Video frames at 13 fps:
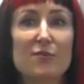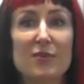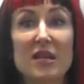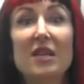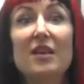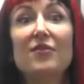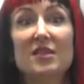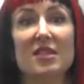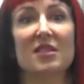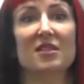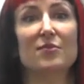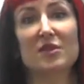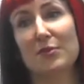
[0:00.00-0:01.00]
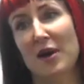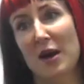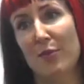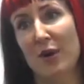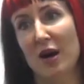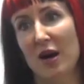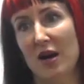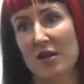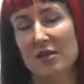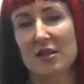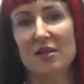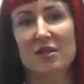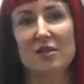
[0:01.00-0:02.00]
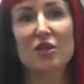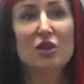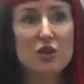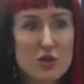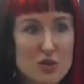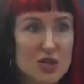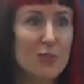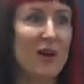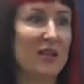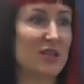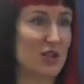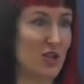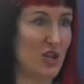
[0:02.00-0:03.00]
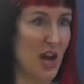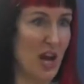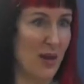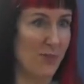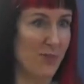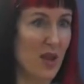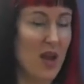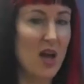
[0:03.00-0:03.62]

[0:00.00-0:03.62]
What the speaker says: belief systems about bis is huge amounts of shame,